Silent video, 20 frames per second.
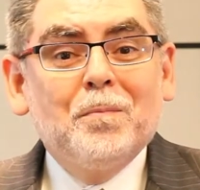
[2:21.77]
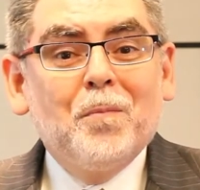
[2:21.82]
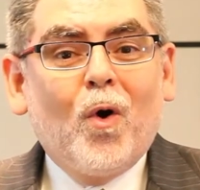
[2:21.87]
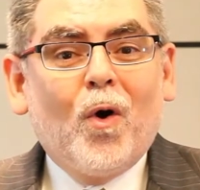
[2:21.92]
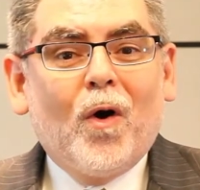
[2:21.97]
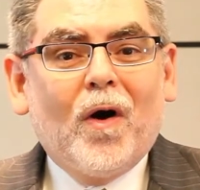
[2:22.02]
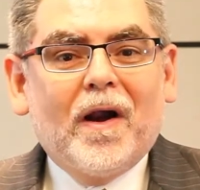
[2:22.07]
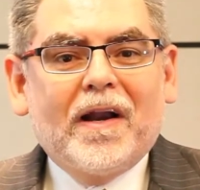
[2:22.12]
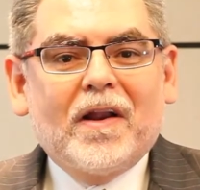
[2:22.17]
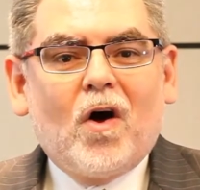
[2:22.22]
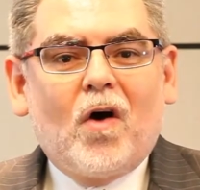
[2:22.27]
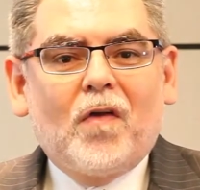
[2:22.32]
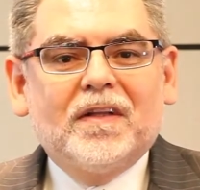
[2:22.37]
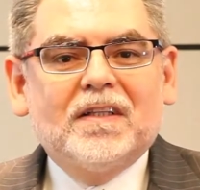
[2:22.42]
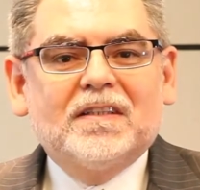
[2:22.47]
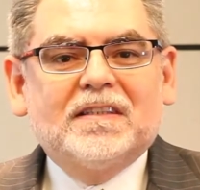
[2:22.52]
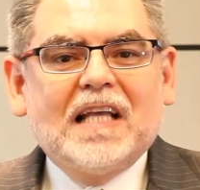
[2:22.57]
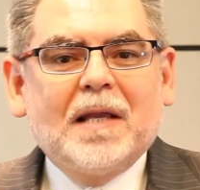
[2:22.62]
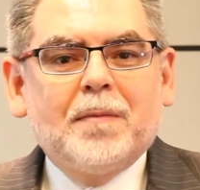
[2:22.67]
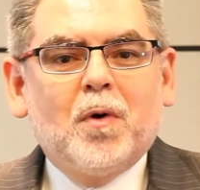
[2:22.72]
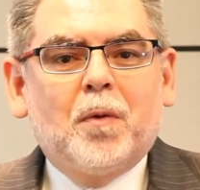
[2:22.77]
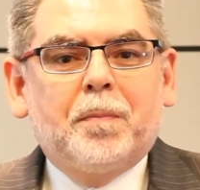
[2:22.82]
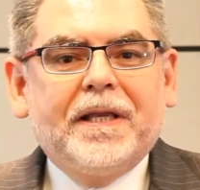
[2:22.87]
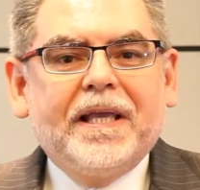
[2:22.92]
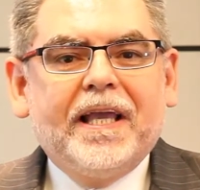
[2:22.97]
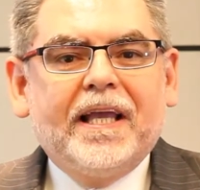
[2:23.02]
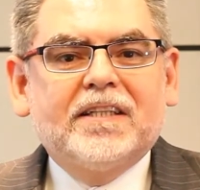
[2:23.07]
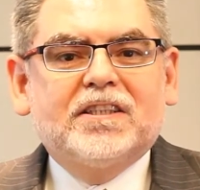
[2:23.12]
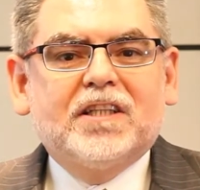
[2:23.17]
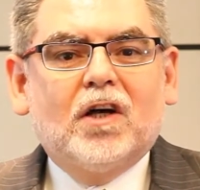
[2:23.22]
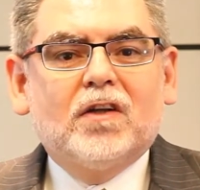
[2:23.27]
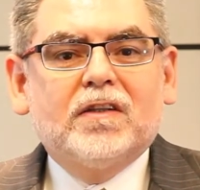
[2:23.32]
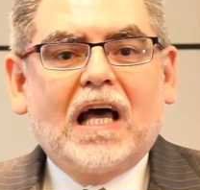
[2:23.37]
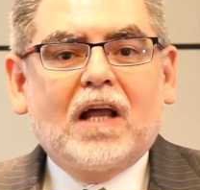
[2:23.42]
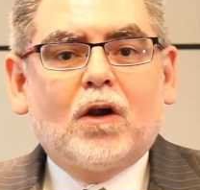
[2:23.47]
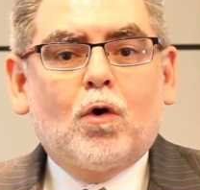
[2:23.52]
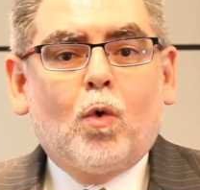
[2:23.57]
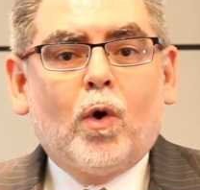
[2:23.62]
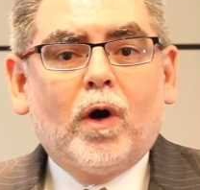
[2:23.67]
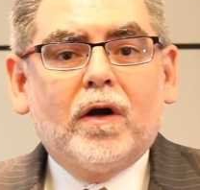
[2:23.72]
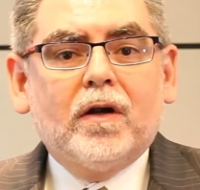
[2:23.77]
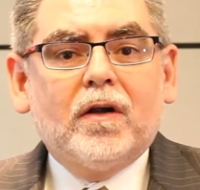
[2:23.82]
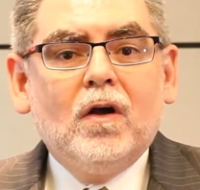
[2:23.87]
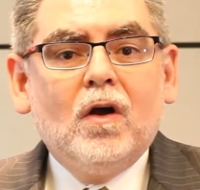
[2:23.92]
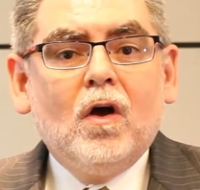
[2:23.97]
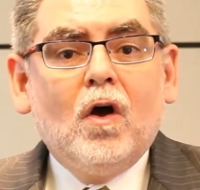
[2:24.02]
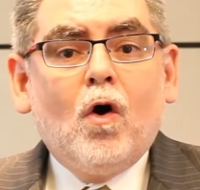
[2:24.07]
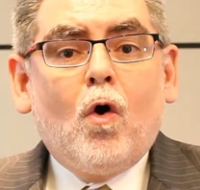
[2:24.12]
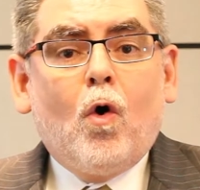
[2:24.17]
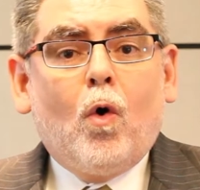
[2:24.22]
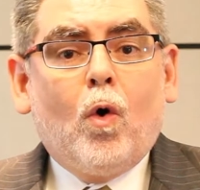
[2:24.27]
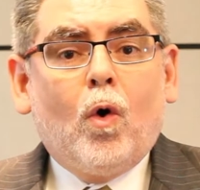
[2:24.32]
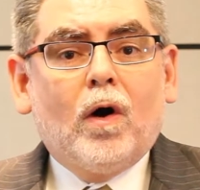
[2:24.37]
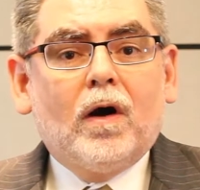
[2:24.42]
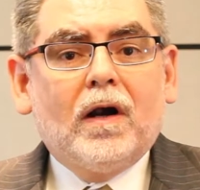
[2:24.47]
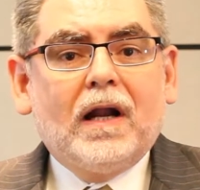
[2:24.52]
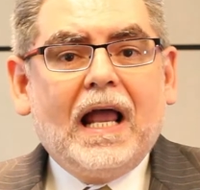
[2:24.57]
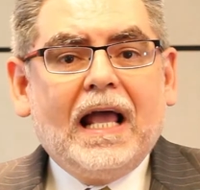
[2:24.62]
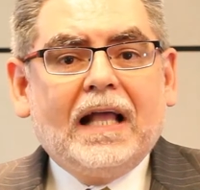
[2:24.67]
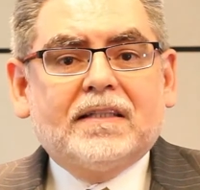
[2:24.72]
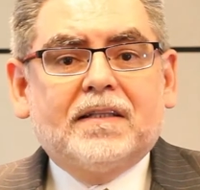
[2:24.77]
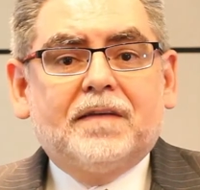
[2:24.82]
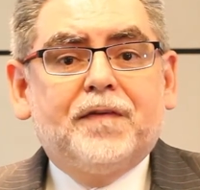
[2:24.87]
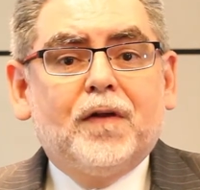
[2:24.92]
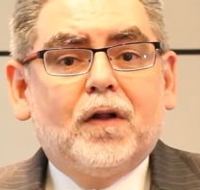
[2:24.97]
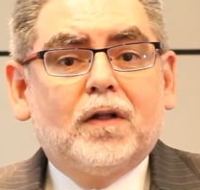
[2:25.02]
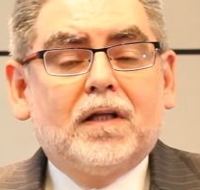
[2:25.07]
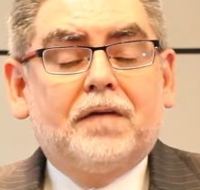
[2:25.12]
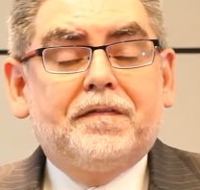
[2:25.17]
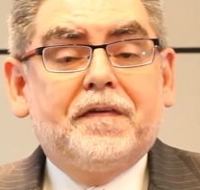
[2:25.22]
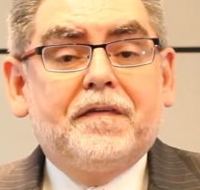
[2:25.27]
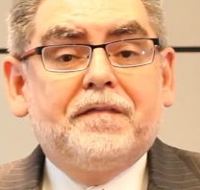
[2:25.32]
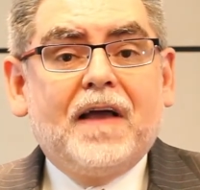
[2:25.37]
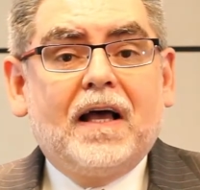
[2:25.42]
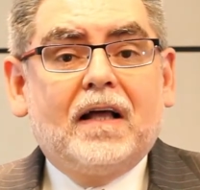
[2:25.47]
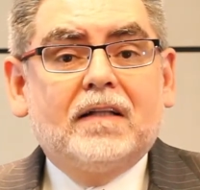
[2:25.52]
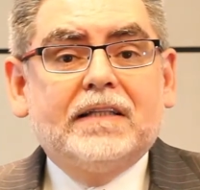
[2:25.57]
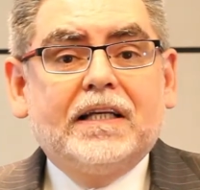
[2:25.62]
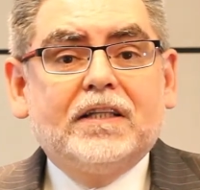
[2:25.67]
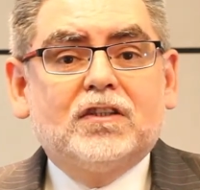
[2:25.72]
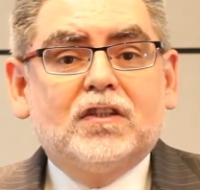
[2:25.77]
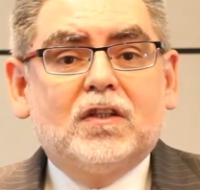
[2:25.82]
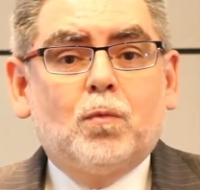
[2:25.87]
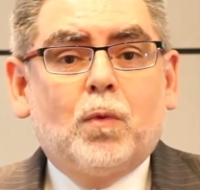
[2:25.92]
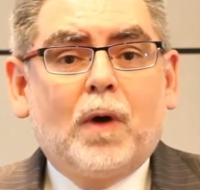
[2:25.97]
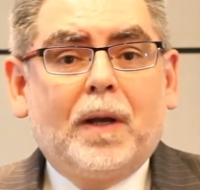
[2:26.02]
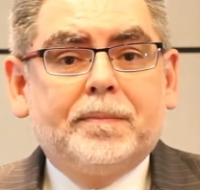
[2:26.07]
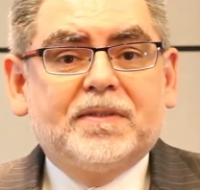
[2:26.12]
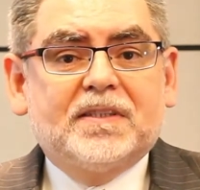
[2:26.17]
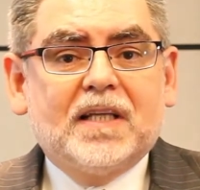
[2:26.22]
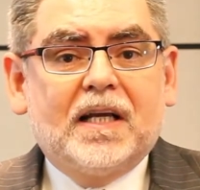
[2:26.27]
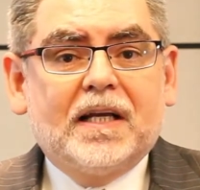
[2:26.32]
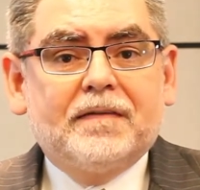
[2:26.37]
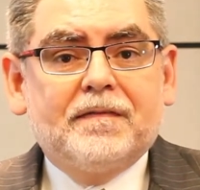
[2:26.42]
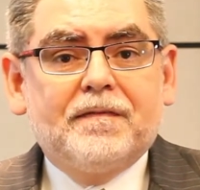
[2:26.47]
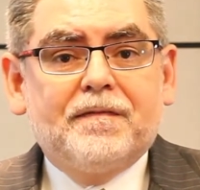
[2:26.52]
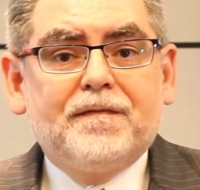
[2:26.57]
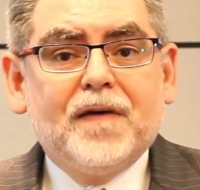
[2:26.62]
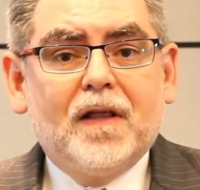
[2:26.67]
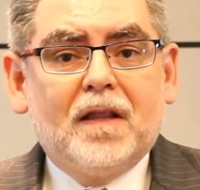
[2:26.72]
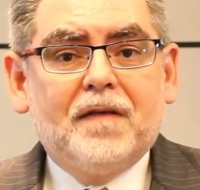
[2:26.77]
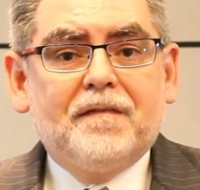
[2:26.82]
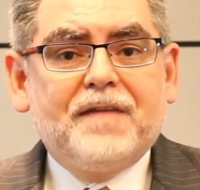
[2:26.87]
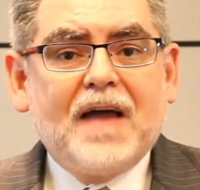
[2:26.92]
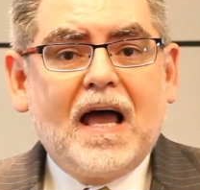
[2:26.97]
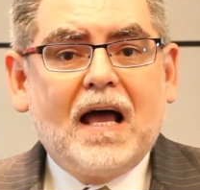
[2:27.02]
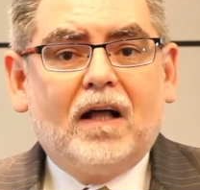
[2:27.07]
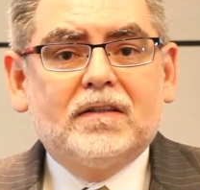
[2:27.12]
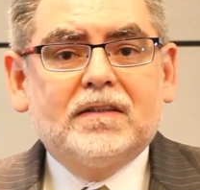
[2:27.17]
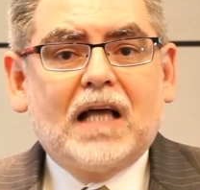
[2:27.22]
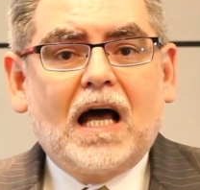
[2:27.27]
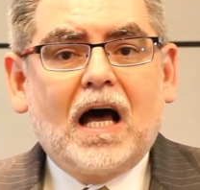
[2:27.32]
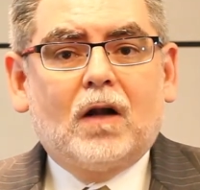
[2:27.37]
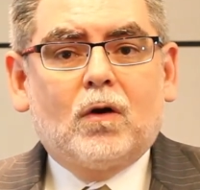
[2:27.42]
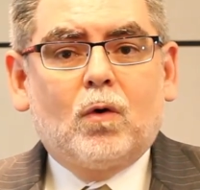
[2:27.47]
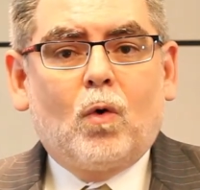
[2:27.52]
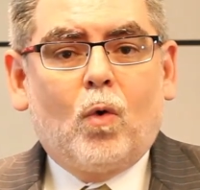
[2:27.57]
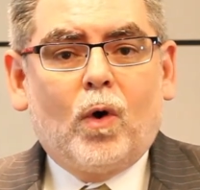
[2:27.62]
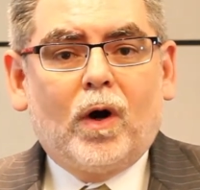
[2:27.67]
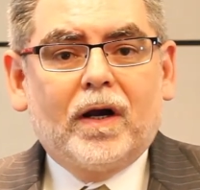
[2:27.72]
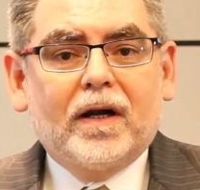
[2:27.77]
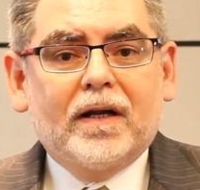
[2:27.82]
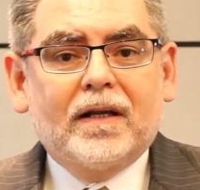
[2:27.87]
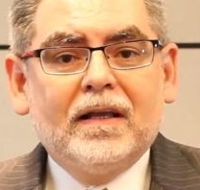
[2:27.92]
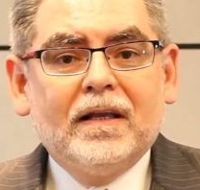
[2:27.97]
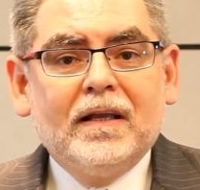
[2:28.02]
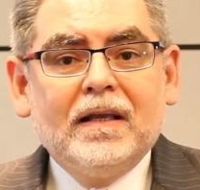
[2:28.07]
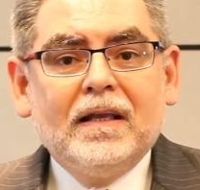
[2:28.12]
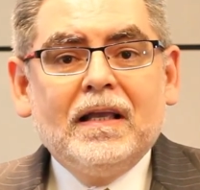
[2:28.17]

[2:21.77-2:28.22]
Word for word: more at onthetable.phl.org or at the Philadelphia Foundation website, philafound.org.